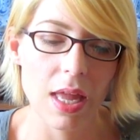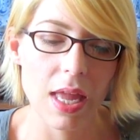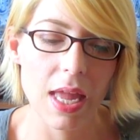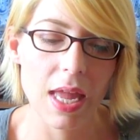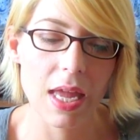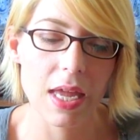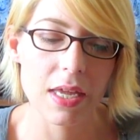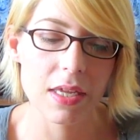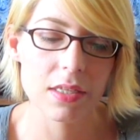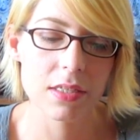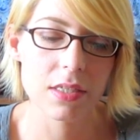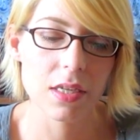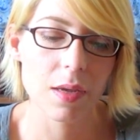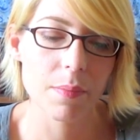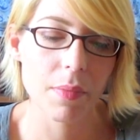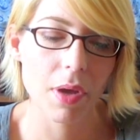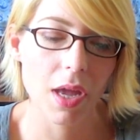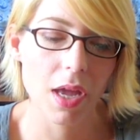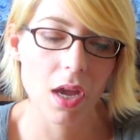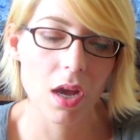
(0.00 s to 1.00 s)
And
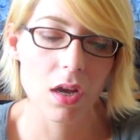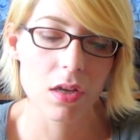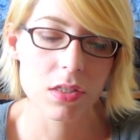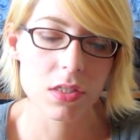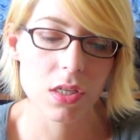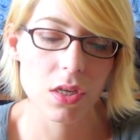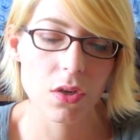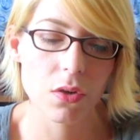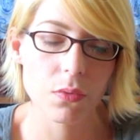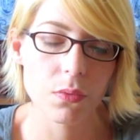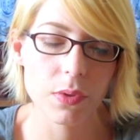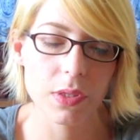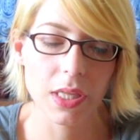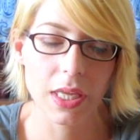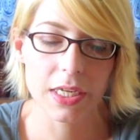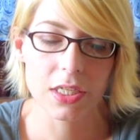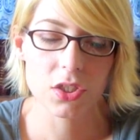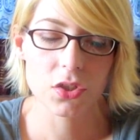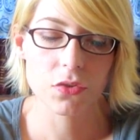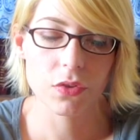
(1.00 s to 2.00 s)
I also would
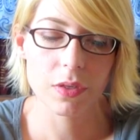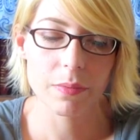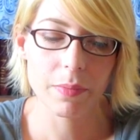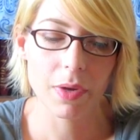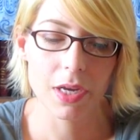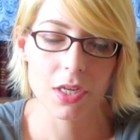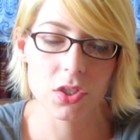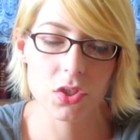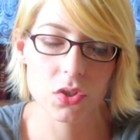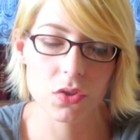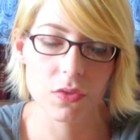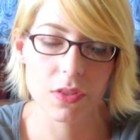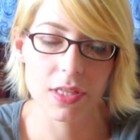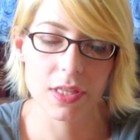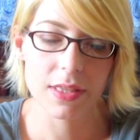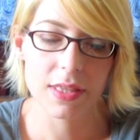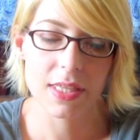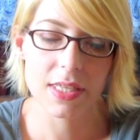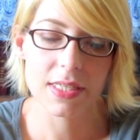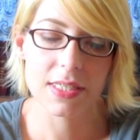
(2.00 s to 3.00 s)
like to remind you
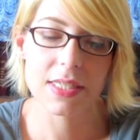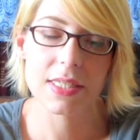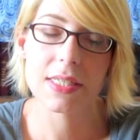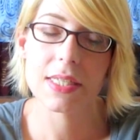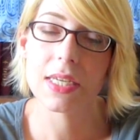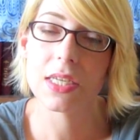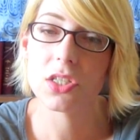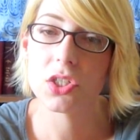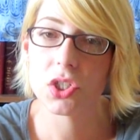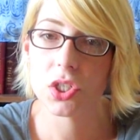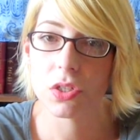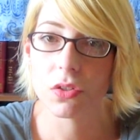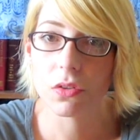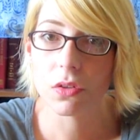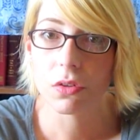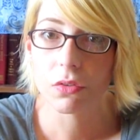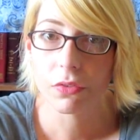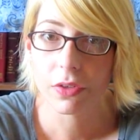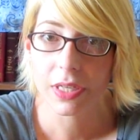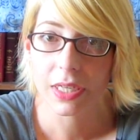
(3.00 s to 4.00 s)
that this is a
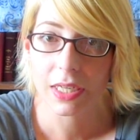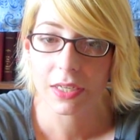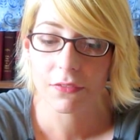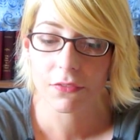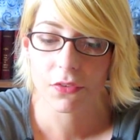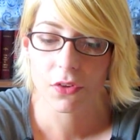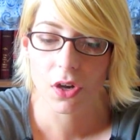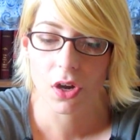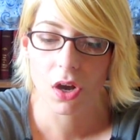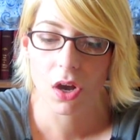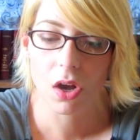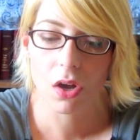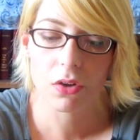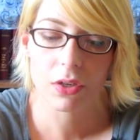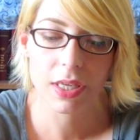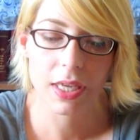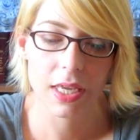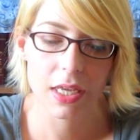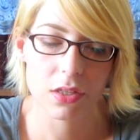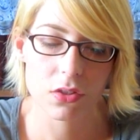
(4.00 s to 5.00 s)
general reading for all
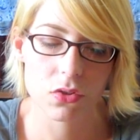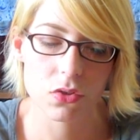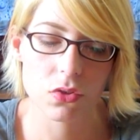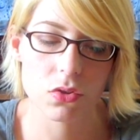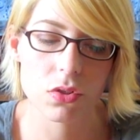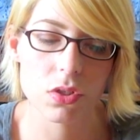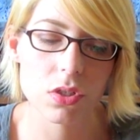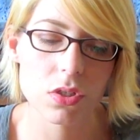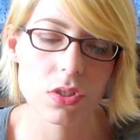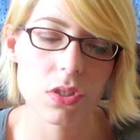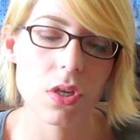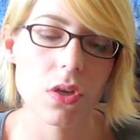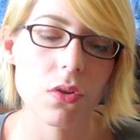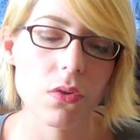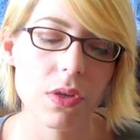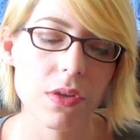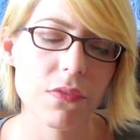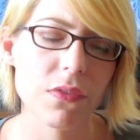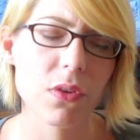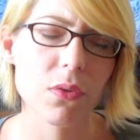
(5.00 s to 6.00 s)
Cancers. So
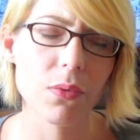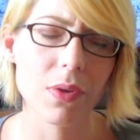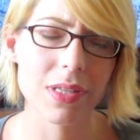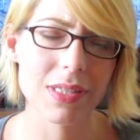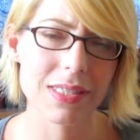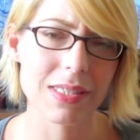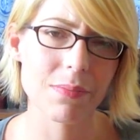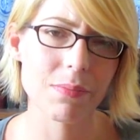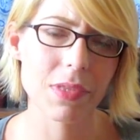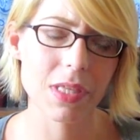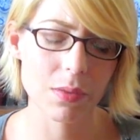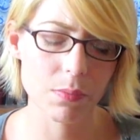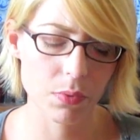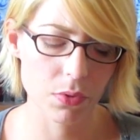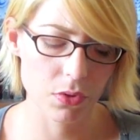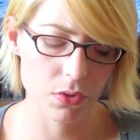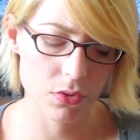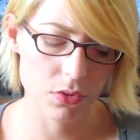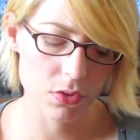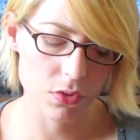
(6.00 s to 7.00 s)
if you want something
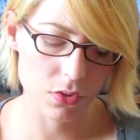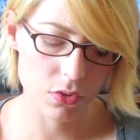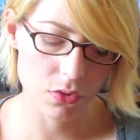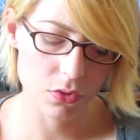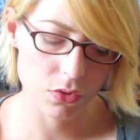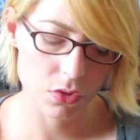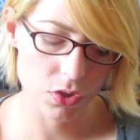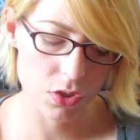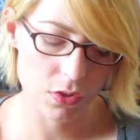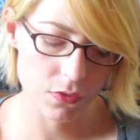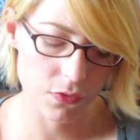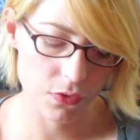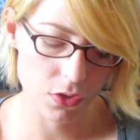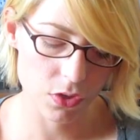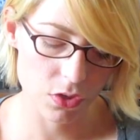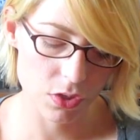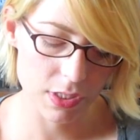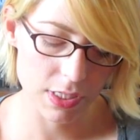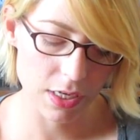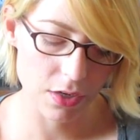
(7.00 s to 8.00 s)
personal just for
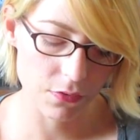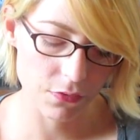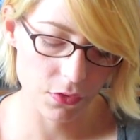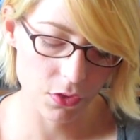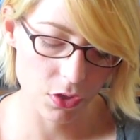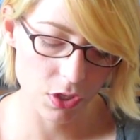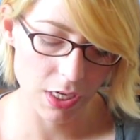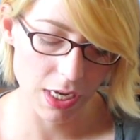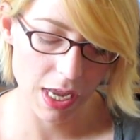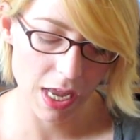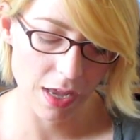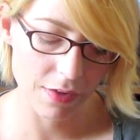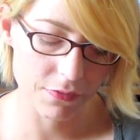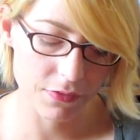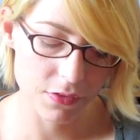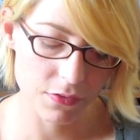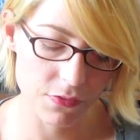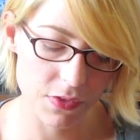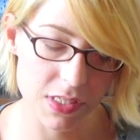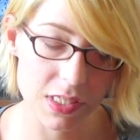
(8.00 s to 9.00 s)
yourself, you're going to have
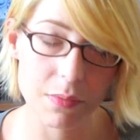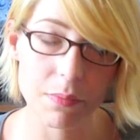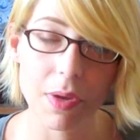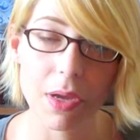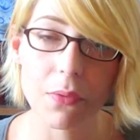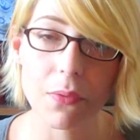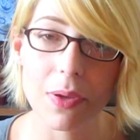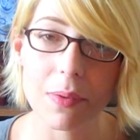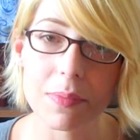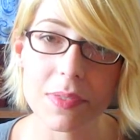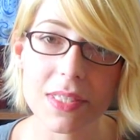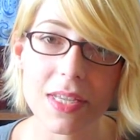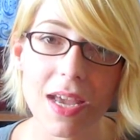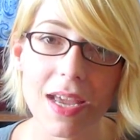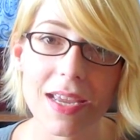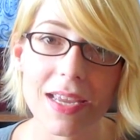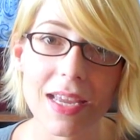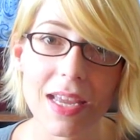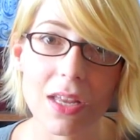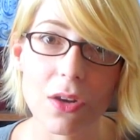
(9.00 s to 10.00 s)
to visit my
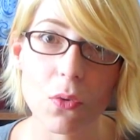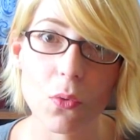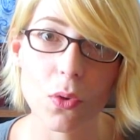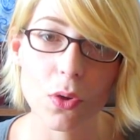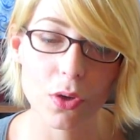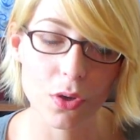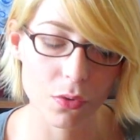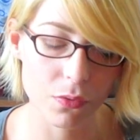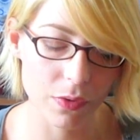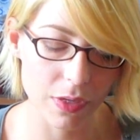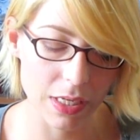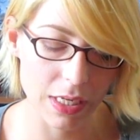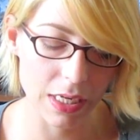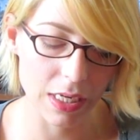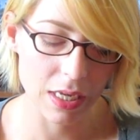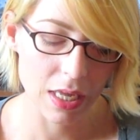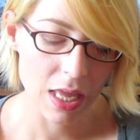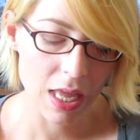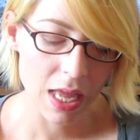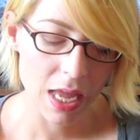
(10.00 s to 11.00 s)
website and order a
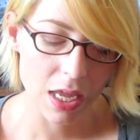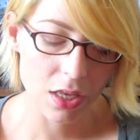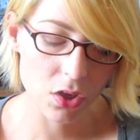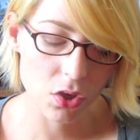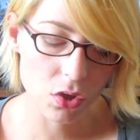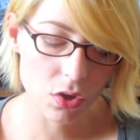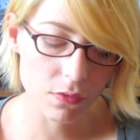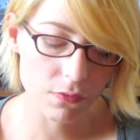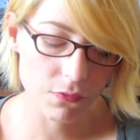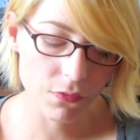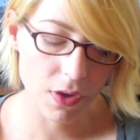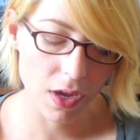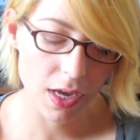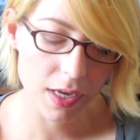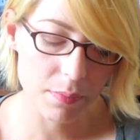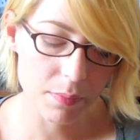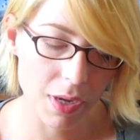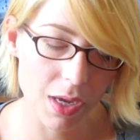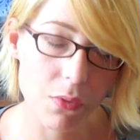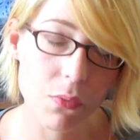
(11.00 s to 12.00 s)
reading. And you can
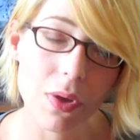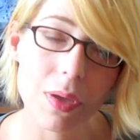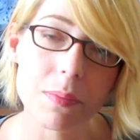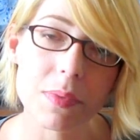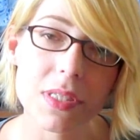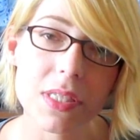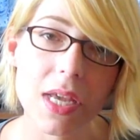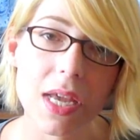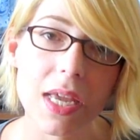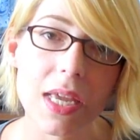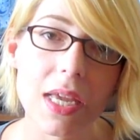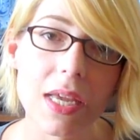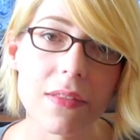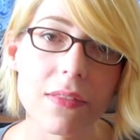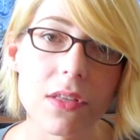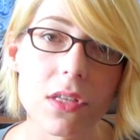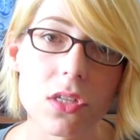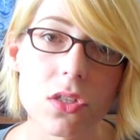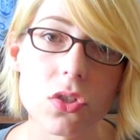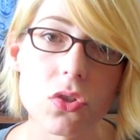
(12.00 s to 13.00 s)
find my website
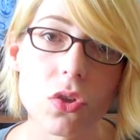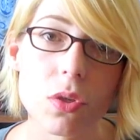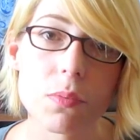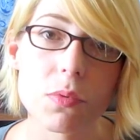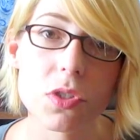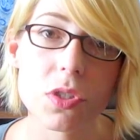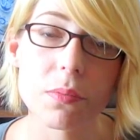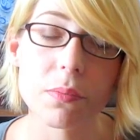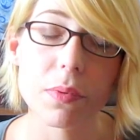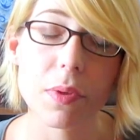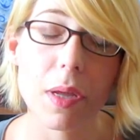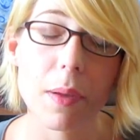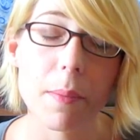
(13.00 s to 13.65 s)
in the description